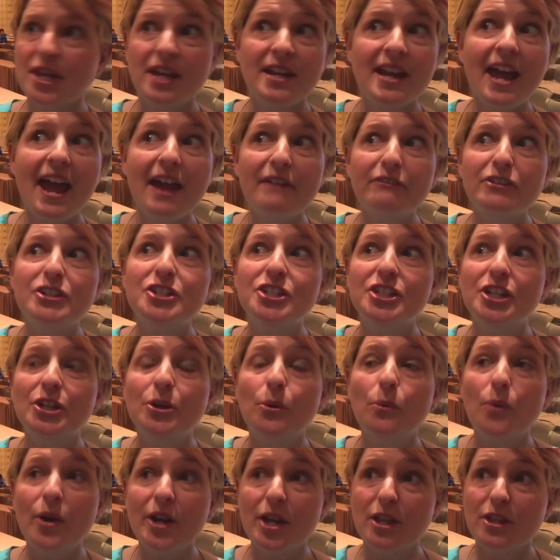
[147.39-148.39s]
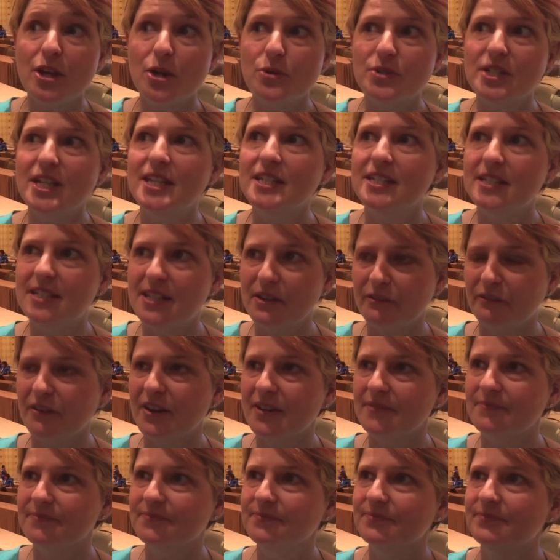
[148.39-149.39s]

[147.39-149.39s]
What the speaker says: and every single one of those is different.